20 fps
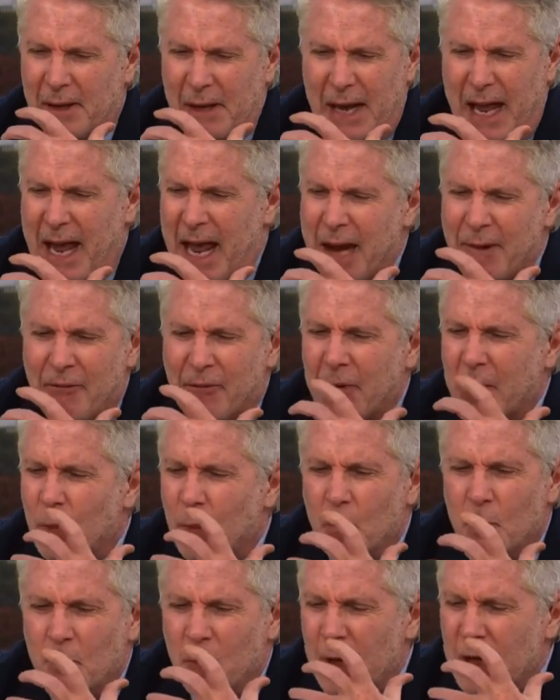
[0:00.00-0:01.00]

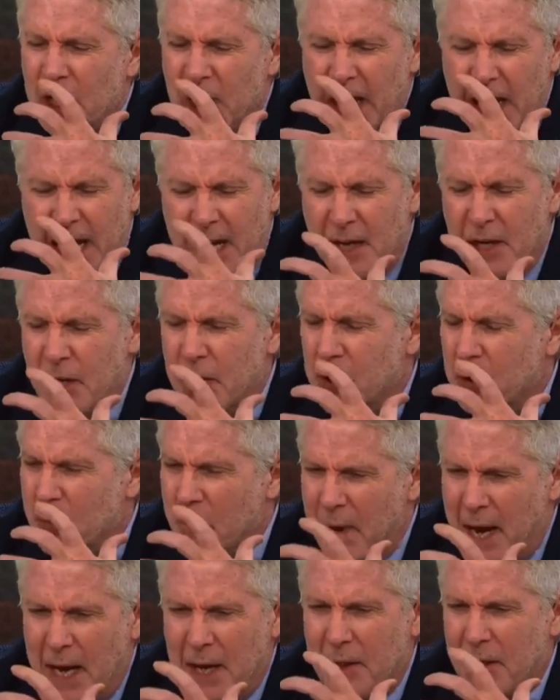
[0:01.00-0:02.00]
every
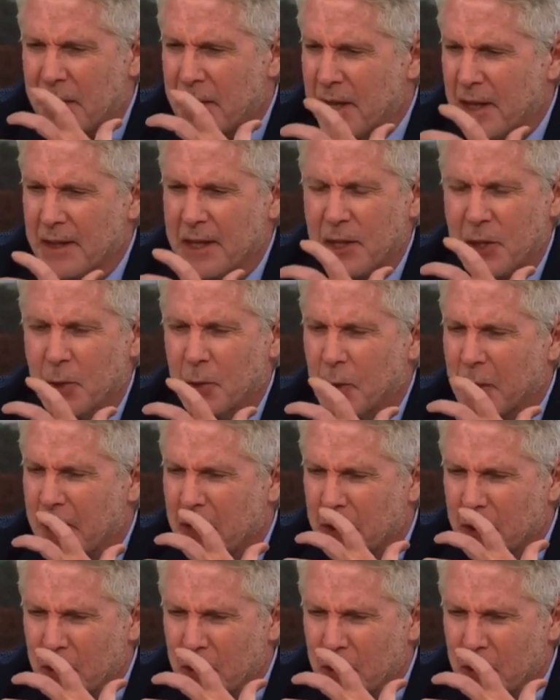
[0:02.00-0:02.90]
inhumane thing that you can